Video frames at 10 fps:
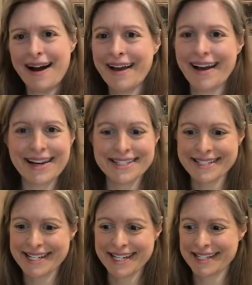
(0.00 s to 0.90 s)
I
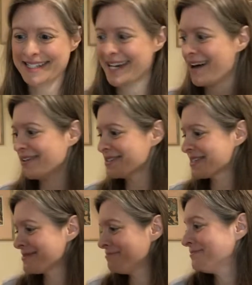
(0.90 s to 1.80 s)
stink at
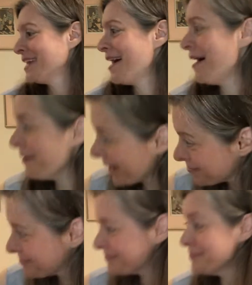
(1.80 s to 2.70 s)
Sal's. Okay,
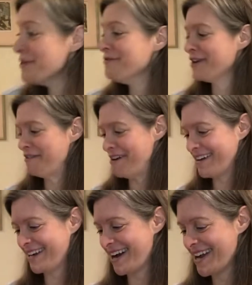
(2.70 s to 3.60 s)
moving
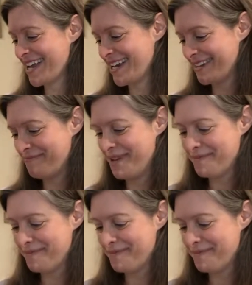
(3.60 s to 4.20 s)
on. I can't beat